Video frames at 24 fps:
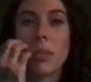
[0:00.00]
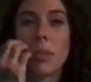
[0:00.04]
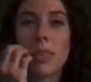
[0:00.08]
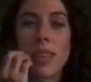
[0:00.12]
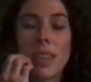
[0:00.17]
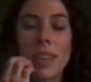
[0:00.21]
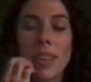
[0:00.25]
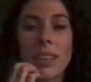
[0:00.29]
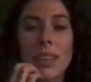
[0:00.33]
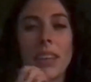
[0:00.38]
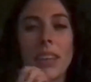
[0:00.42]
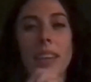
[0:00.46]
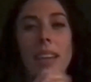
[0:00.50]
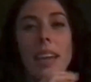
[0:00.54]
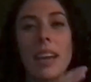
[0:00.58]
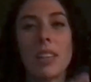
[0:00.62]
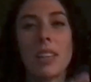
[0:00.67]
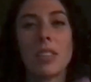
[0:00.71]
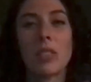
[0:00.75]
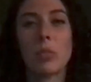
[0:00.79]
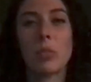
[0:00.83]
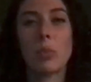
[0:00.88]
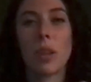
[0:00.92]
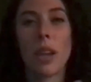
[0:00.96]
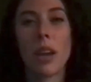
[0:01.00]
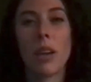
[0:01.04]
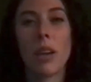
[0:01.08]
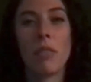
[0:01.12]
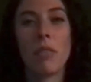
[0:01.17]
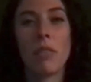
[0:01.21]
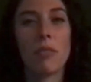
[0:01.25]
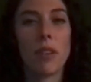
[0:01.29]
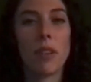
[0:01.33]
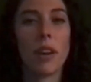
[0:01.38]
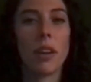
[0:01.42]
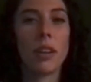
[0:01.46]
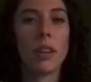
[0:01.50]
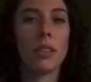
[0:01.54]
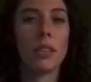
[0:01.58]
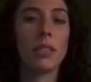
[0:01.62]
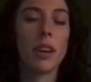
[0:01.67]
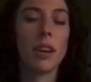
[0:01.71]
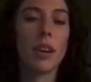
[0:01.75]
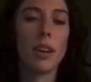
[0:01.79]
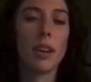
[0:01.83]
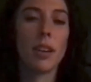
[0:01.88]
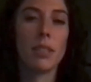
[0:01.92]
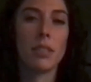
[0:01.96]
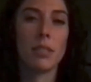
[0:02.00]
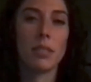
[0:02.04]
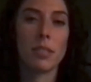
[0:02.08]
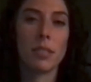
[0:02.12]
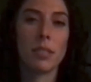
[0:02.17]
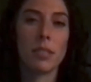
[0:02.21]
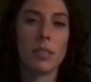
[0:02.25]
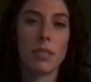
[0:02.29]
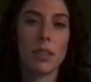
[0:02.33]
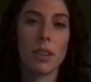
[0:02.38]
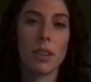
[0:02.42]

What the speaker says: but then like as we have finalized